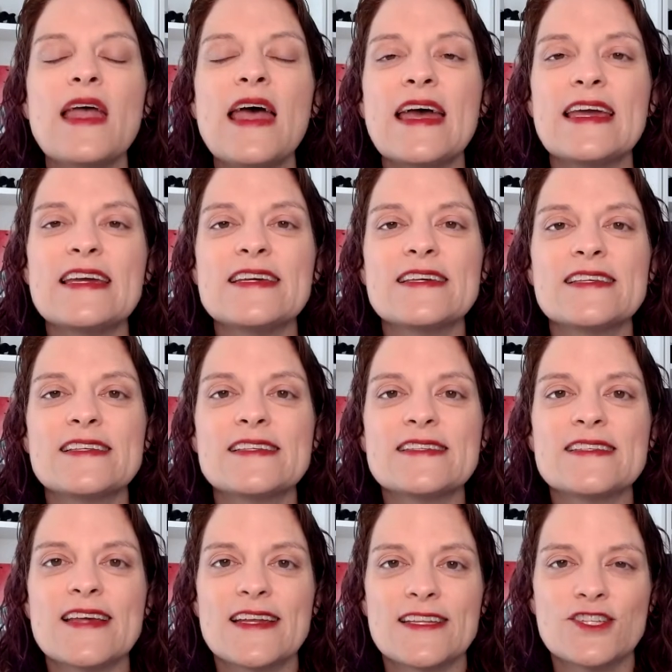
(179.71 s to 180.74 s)
is
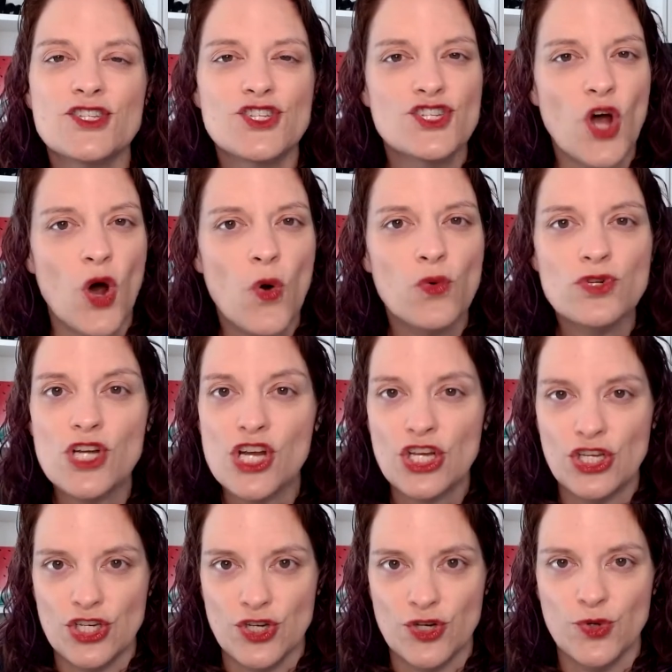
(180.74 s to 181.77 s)
don't
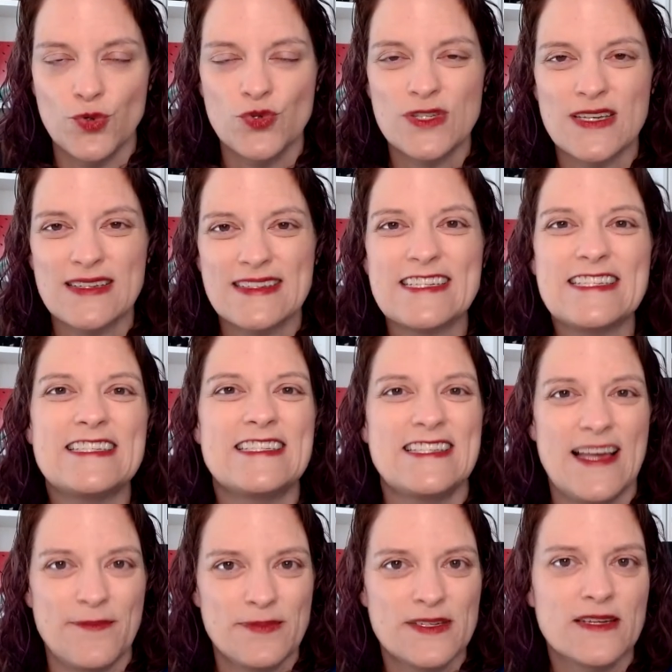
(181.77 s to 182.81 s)
use
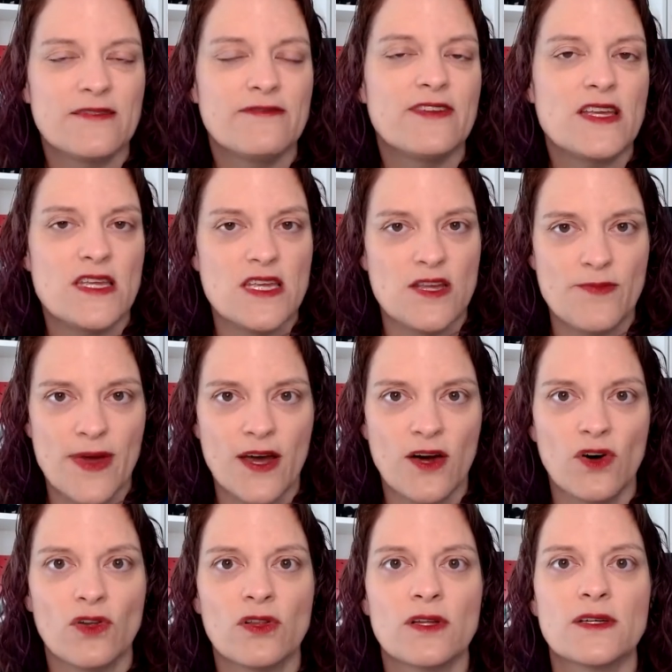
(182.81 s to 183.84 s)
deceptive
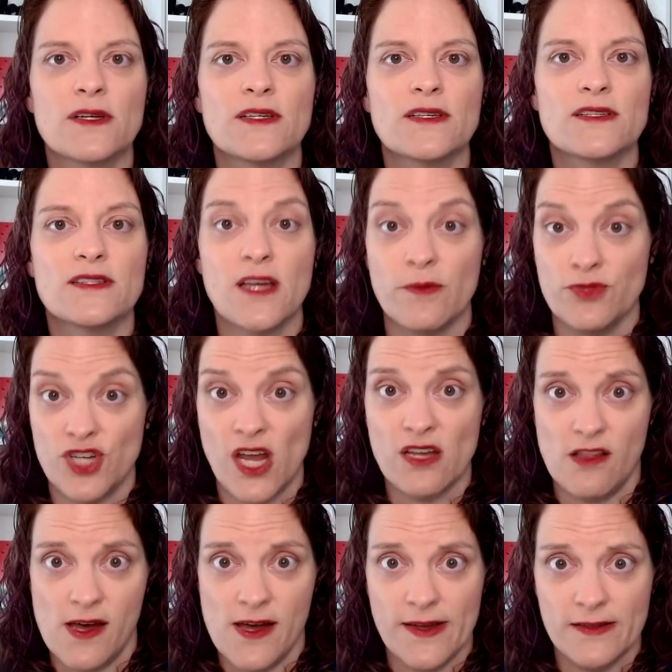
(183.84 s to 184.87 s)
email subject
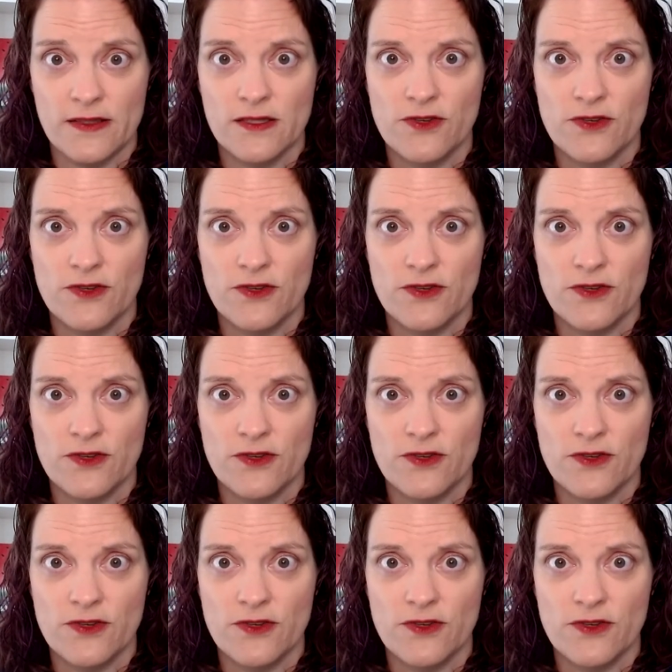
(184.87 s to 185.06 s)
lines,